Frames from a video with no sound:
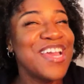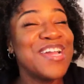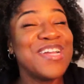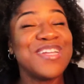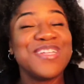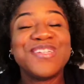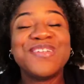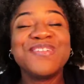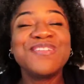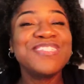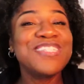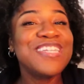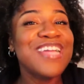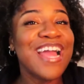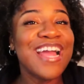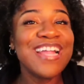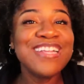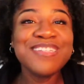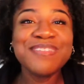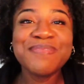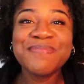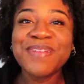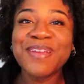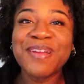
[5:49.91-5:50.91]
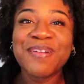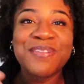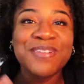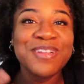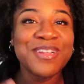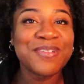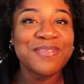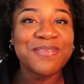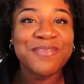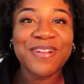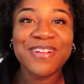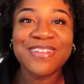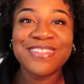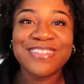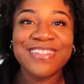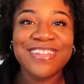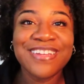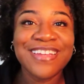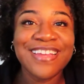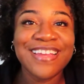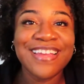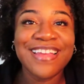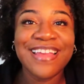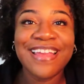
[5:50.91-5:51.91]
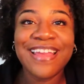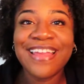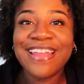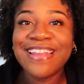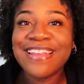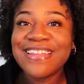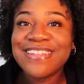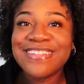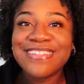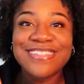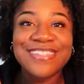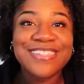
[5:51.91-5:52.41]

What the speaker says: usually I just be going into work looking any